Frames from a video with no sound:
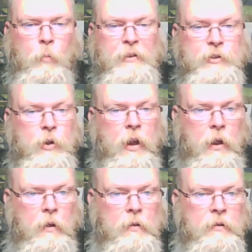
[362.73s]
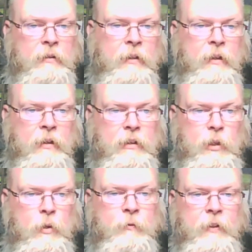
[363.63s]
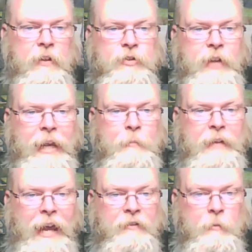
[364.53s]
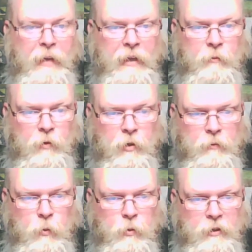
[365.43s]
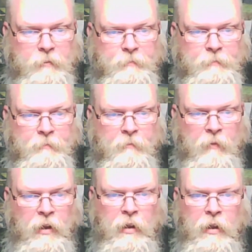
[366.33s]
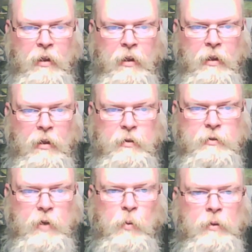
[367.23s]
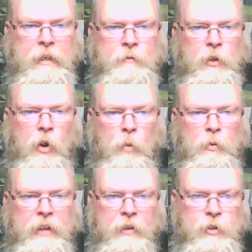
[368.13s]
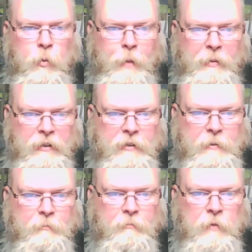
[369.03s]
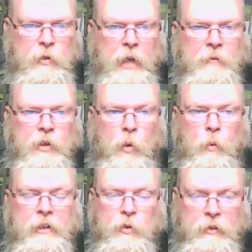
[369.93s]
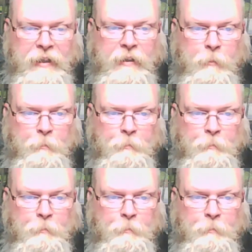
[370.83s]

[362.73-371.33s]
is your hall. You would feel ashamed to have to beg for your food. Don't leave your home without your weapons. You never know when you'll need them.